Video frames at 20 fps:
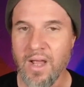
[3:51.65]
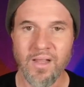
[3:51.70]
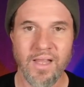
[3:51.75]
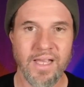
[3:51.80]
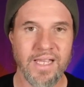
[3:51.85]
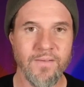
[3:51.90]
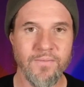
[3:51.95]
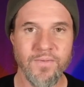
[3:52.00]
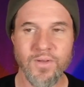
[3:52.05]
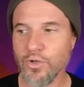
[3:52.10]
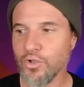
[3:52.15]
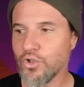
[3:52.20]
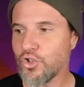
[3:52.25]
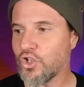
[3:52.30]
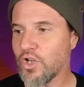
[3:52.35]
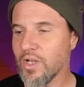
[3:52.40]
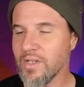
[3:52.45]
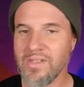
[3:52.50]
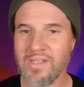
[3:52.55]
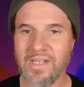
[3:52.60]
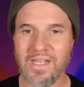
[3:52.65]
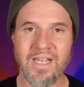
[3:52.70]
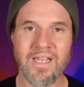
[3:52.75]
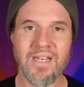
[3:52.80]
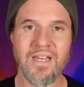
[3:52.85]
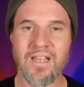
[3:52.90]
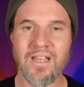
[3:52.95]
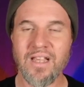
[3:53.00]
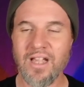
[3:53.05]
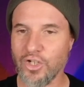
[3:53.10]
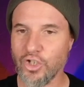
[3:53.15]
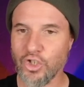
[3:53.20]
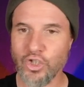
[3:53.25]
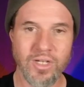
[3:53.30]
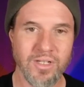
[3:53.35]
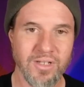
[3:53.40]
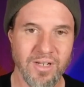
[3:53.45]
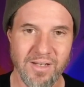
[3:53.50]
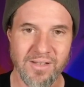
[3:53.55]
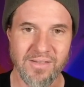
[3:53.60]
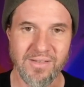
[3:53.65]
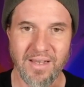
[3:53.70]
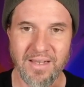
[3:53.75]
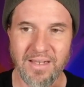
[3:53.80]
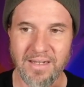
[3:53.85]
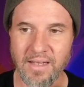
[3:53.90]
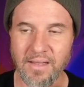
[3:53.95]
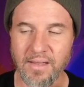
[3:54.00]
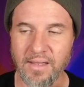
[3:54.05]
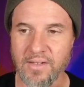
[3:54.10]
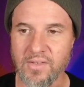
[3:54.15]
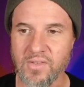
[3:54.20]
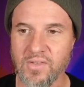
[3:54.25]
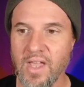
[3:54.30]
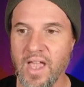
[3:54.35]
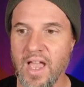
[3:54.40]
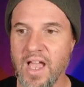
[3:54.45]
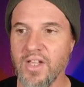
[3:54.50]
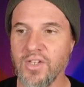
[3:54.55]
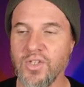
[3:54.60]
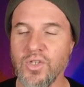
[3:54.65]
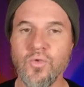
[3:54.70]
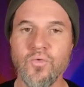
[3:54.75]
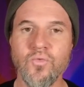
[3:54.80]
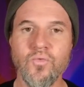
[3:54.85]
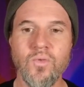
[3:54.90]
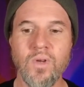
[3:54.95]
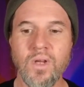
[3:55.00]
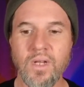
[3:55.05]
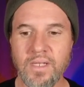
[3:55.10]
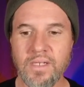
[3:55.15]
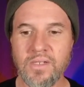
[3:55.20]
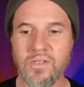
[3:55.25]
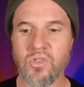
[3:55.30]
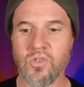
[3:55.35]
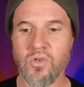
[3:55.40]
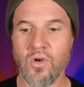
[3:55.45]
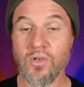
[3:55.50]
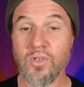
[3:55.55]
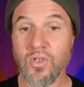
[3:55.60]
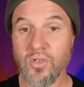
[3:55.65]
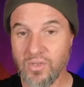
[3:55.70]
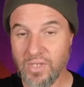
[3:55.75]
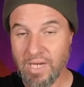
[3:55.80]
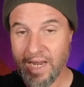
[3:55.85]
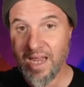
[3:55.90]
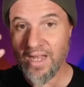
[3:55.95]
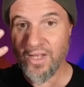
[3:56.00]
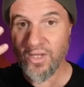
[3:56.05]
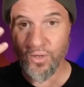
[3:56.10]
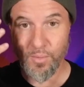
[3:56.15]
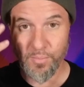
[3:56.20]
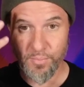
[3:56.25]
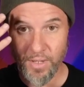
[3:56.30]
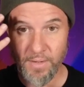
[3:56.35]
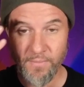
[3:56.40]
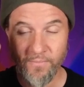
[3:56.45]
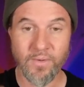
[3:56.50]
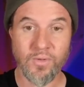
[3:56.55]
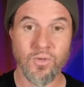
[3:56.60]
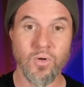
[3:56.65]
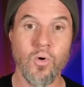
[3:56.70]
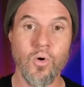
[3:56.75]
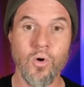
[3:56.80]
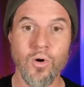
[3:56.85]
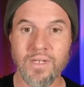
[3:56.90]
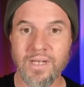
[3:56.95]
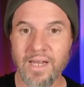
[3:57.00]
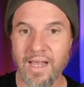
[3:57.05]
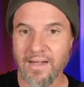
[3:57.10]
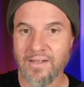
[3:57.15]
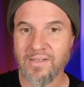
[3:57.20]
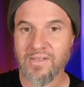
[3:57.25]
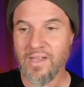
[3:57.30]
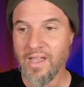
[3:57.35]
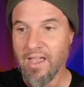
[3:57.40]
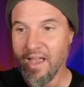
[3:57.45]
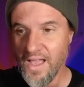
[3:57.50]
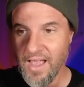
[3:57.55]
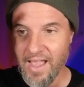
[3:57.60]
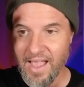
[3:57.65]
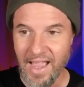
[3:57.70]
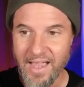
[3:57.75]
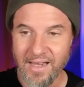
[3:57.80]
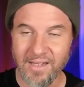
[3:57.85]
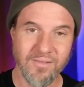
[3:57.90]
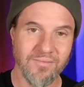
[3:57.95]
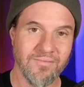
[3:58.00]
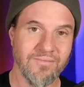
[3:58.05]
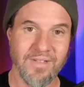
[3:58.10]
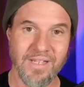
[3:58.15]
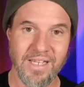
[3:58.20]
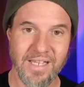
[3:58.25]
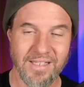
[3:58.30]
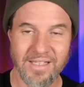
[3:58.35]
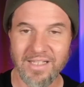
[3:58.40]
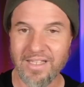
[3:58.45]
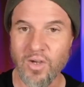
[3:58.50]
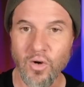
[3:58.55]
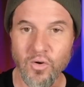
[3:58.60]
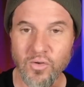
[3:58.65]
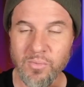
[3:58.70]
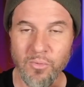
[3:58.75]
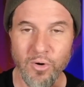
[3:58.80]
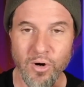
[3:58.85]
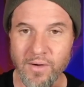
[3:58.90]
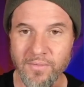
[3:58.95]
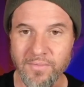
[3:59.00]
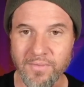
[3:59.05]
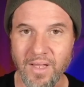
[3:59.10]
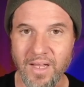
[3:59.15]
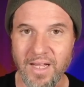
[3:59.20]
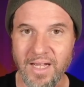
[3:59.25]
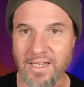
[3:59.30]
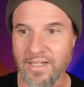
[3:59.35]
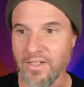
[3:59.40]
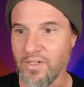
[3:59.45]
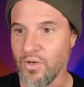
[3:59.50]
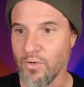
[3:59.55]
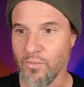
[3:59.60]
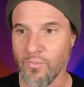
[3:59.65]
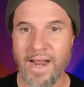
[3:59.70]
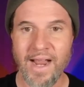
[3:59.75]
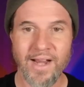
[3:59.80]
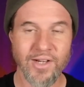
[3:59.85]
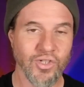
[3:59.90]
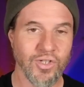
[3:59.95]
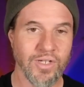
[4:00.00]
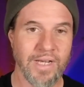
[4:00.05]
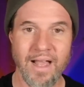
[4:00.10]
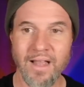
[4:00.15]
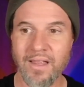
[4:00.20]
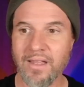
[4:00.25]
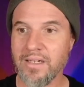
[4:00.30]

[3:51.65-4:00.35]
Like if you're just eating a shit ton of psychedelics, you really start to take your prefrontal cortex and it goes more offline. Your rationality,